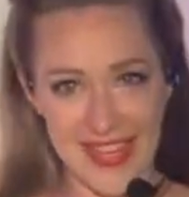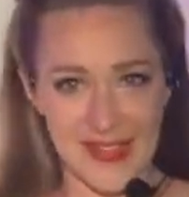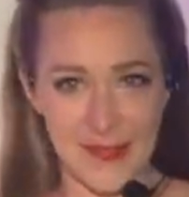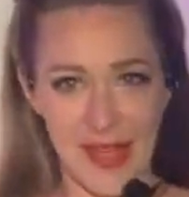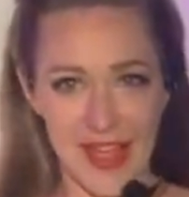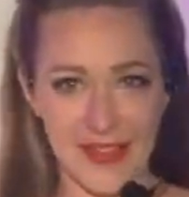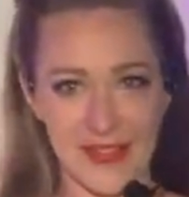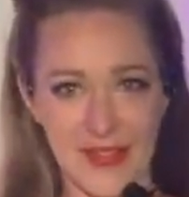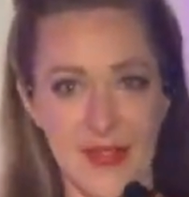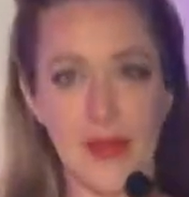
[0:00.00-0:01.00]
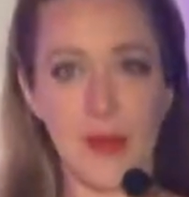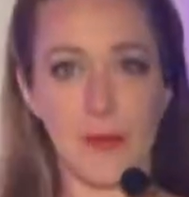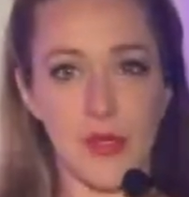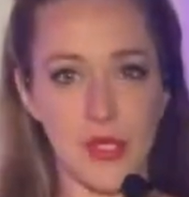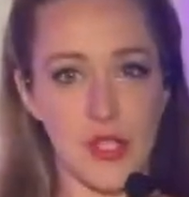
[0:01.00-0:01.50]
and smile.
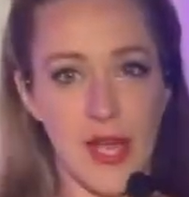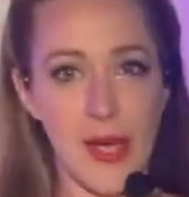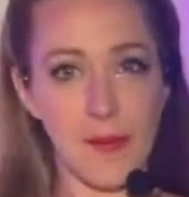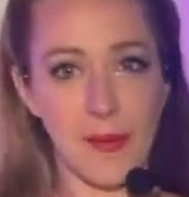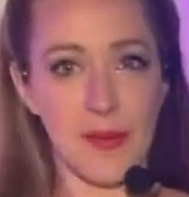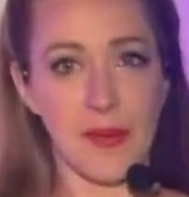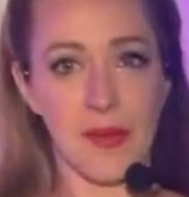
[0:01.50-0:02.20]
Push up.